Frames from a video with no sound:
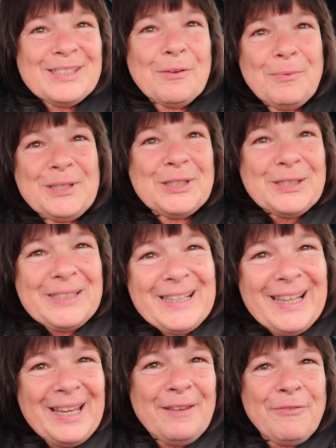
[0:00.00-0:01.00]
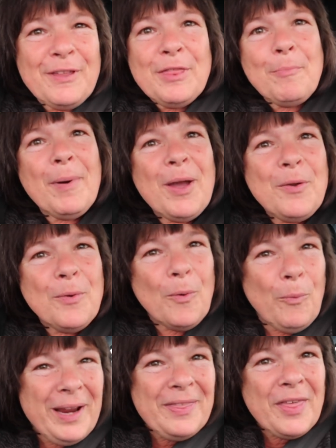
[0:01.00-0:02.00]
So we're just leaving the boat
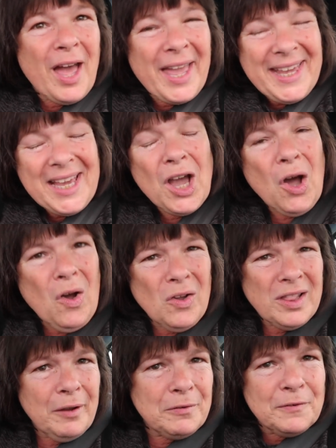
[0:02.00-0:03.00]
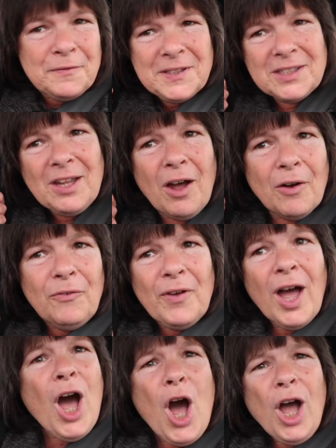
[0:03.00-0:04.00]
with a carload of stuff.
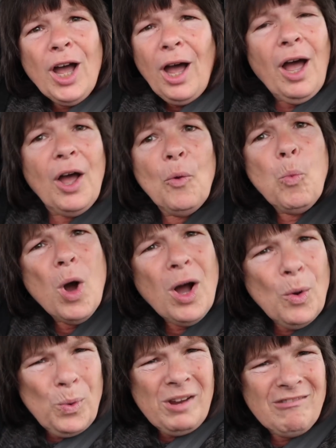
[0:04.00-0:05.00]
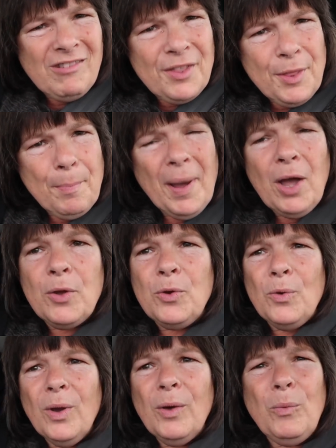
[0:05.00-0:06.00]
While we were at the
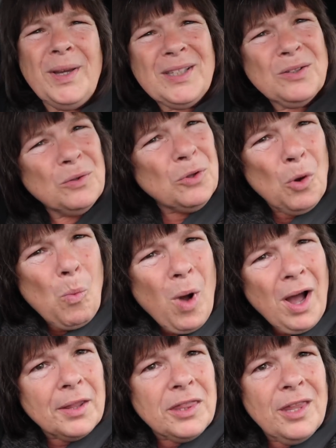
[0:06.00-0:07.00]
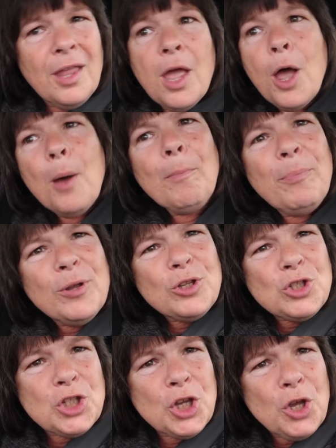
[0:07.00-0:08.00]
boat, we saw not one
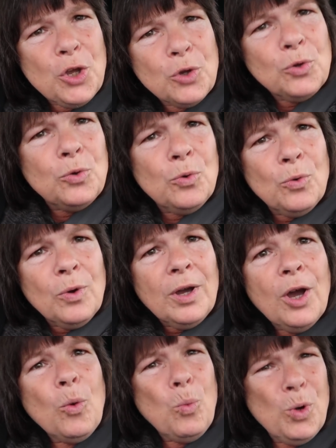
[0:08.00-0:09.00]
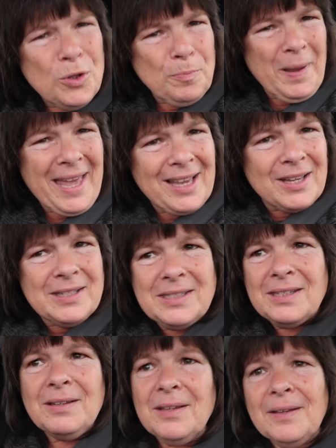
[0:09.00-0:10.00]
but two woodpeckers.